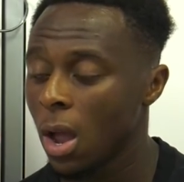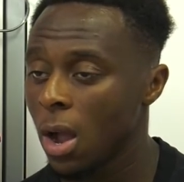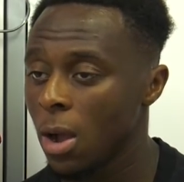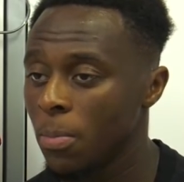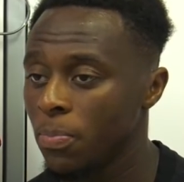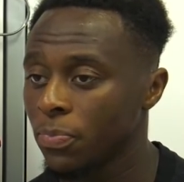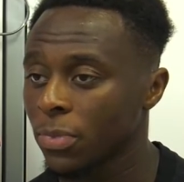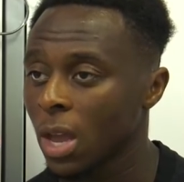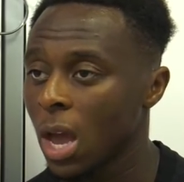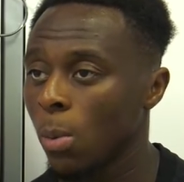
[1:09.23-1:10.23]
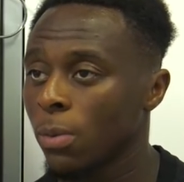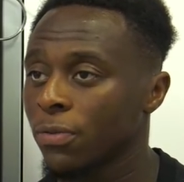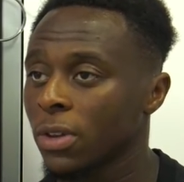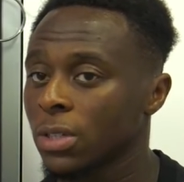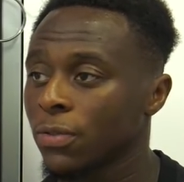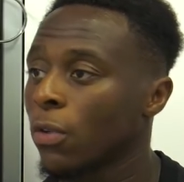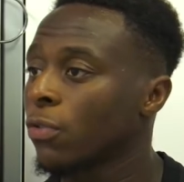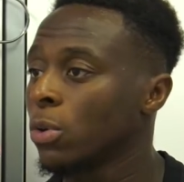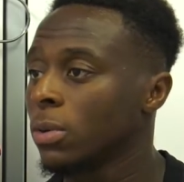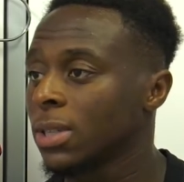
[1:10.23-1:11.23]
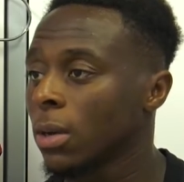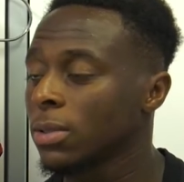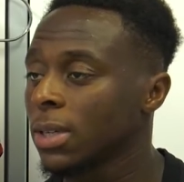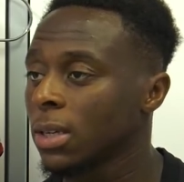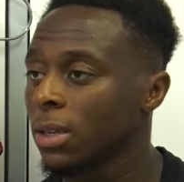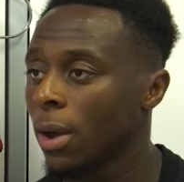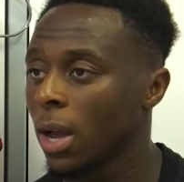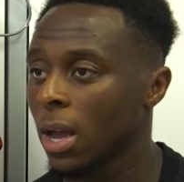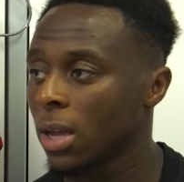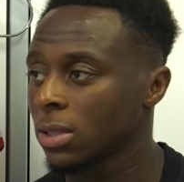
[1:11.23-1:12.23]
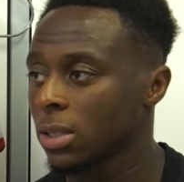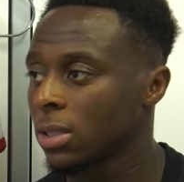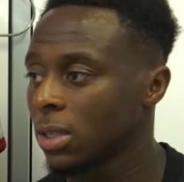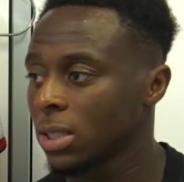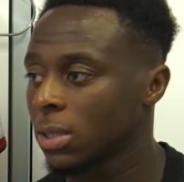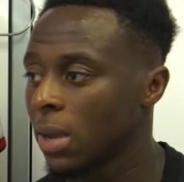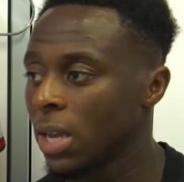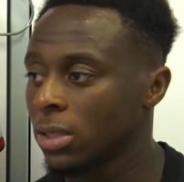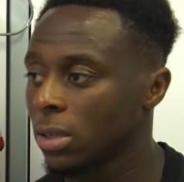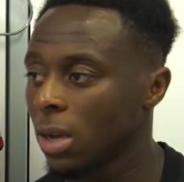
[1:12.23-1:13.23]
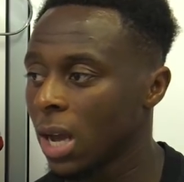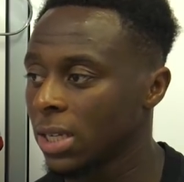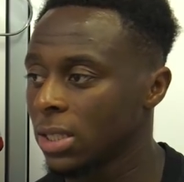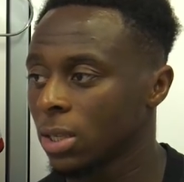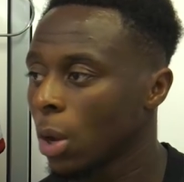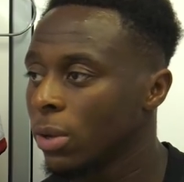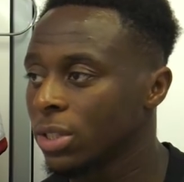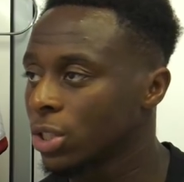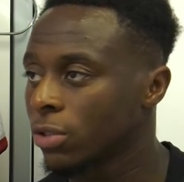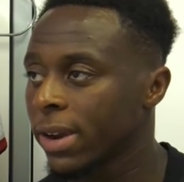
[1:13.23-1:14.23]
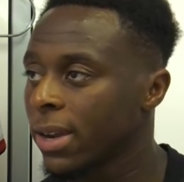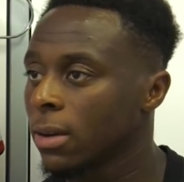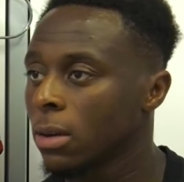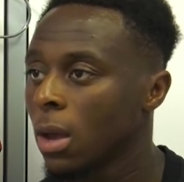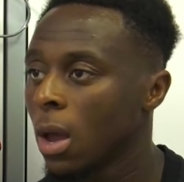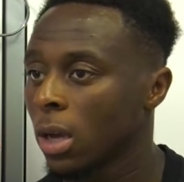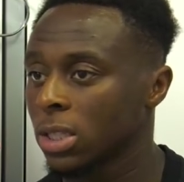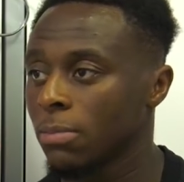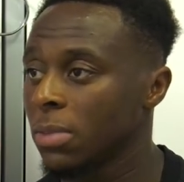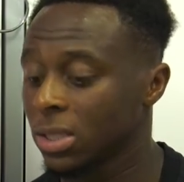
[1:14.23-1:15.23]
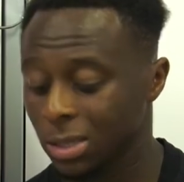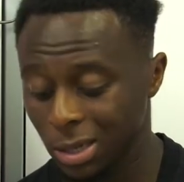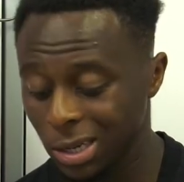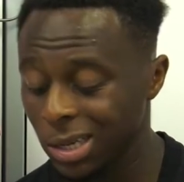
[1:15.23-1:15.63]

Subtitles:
And when things fell through with Celtic, you know, I said to my agent that I need to go in to train. Because I missed